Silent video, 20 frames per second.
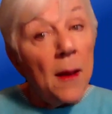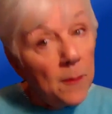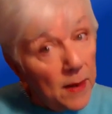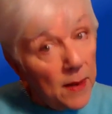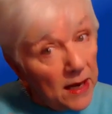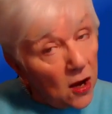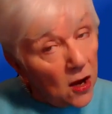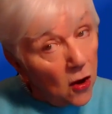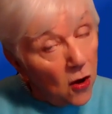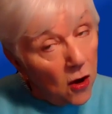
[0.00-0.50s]

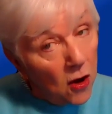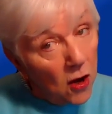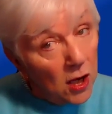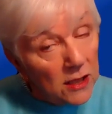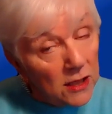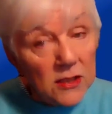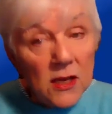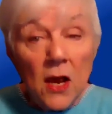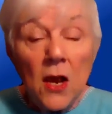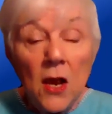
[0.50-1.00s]

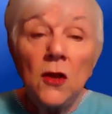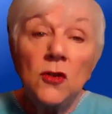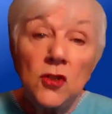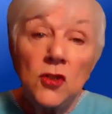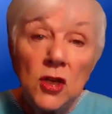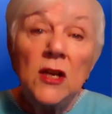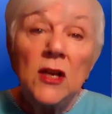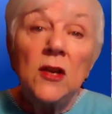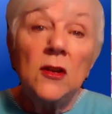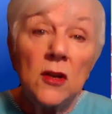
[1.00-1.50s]
because
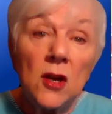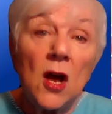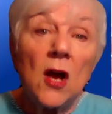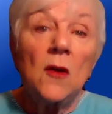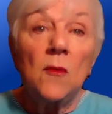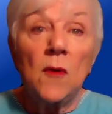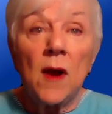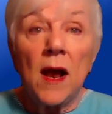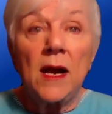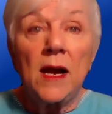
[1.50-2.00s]
she could
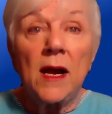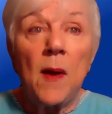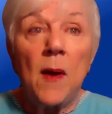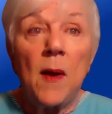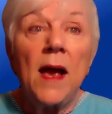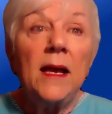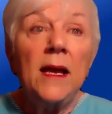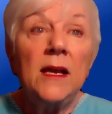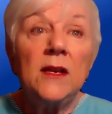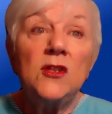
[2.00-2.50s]
not ride a
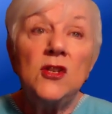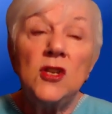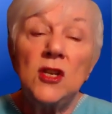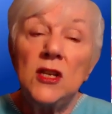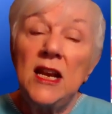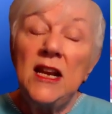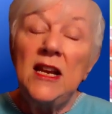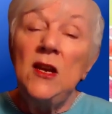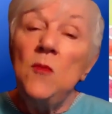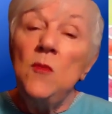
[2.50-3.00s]
bike and she
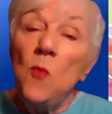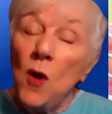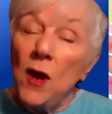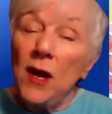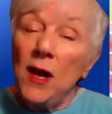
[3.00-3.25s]
didn't